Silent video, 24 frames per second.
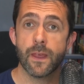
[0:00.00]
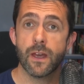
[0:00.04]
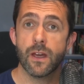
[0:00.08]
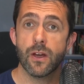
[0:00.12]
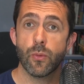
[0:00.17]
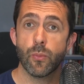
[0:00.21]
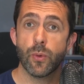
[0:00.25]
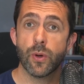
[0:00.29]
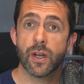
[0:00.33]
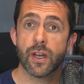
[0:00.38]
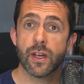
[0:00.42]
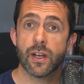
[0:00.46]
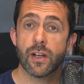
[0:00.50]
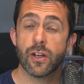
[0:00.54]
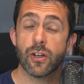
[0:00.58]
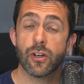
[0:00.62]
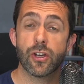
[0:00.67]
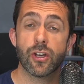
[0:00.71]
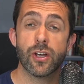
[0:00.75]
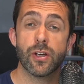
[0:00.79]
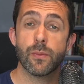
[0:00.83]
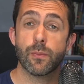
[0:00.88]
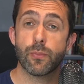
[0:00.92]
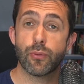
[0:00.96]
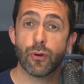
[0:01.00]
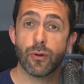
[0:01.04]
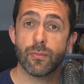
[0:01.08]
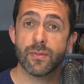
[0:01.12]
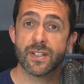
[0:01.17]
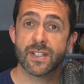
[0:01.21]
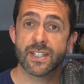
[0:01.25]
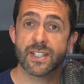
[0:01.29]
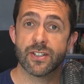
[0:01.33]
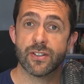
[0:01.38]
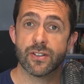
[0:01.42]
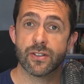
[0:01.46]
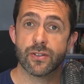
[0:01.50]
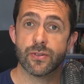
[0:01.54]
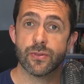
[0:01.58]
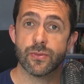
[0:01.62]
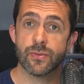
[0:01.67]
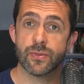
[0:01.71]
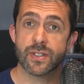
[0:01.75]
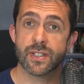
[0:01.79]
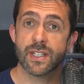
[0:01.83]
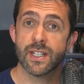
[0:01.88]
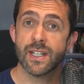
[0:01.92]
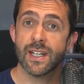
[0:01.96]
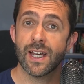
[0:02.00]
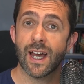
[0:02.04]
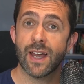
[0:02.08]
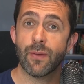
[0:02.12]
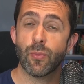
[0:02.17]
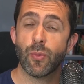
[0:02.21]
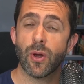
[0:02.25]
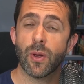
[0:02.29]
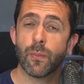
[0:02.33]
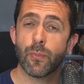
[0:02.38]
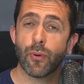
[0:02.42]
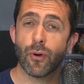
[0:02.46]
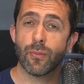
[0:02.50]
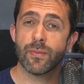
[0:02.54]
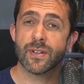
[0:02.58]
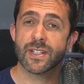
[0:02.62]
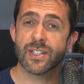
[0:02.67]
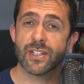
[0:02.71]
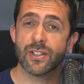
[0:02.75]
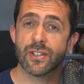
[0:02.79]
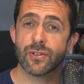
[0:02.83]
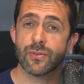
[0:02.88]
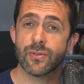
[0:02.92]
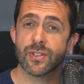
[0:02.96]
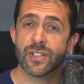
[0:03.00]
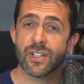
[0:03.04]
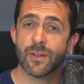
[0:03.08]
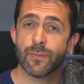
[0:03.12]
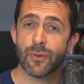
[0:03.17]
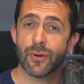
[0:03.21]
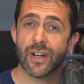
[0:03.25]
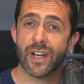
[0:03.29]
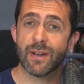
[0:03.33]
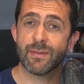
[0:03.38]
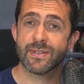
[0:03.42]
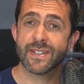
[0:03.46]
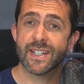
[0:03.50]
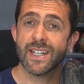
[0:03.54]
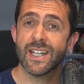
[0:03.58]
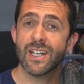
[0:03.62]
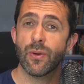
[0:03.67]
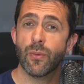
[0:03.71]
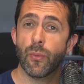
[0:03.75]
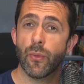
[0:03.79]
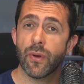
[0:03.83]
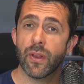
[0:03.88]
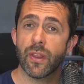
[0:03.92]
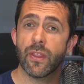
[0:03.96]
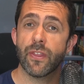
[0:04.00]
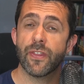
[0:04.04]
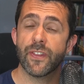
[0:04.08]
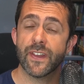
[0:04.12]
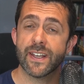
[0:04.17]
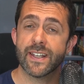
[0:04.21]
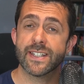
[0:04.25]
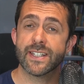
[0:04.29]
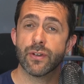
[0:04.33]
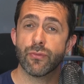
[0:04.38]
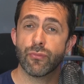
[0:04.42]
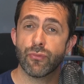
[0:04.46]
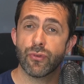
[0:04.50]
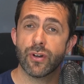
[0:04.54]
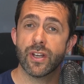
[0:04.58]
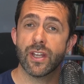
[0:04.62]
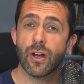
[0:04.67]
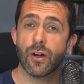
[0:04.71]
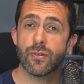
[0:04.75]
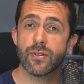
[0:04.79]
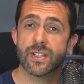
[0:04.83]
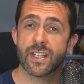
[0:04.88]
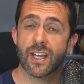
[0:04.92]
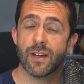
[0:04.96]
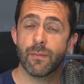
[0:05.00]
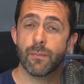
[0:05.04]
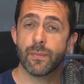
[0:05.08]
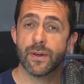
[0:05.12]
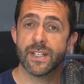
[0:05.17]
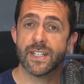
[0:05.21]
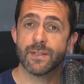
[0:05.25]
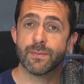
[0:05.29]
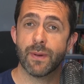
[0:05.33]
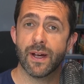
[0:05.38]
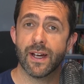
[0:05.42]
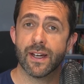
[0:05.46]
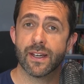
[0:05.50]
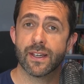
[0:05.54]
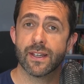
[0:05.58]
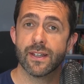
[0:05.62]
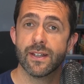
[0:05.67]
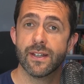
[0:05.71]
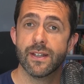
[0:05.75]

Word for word: We're going to look at promise cycles and why promise cycles are perhaps one of the things that really holds companies back.